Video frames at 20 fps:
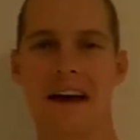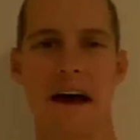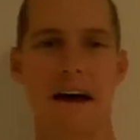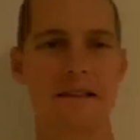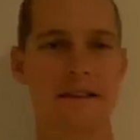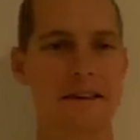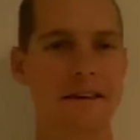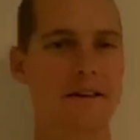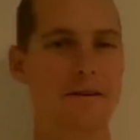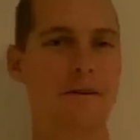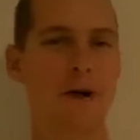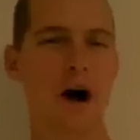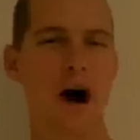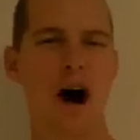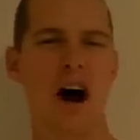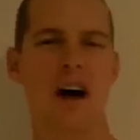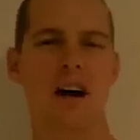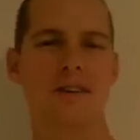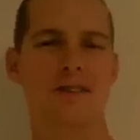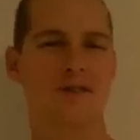
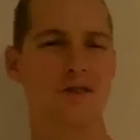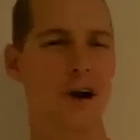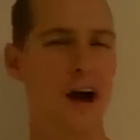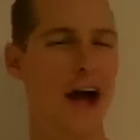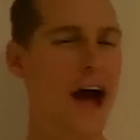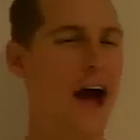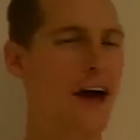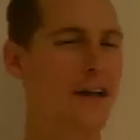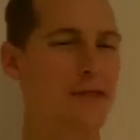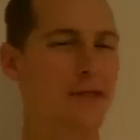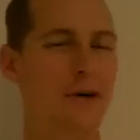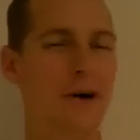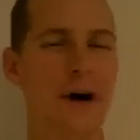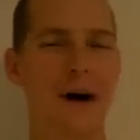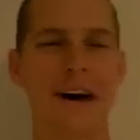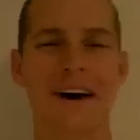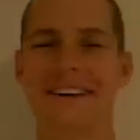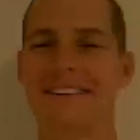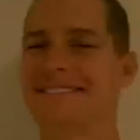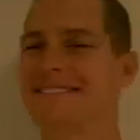Iditarod,
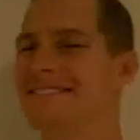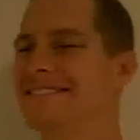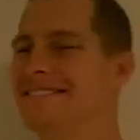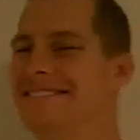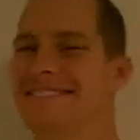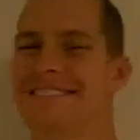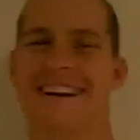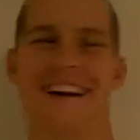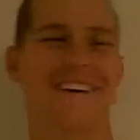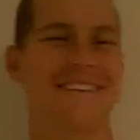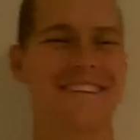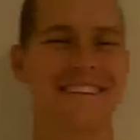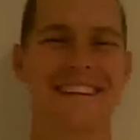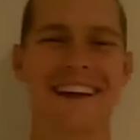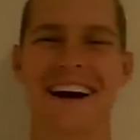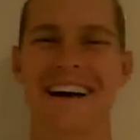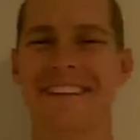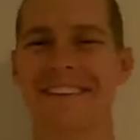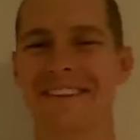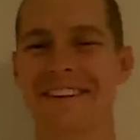triathlon coming
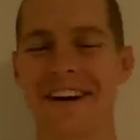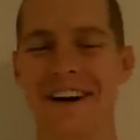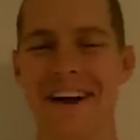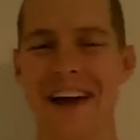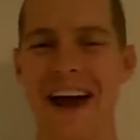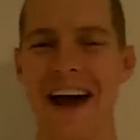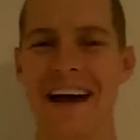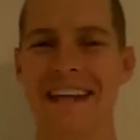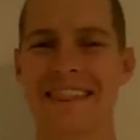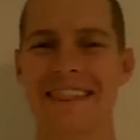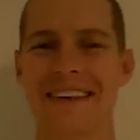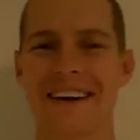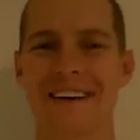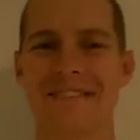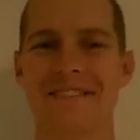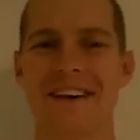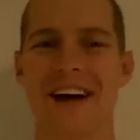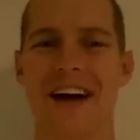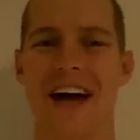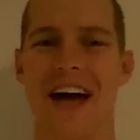down the road at them,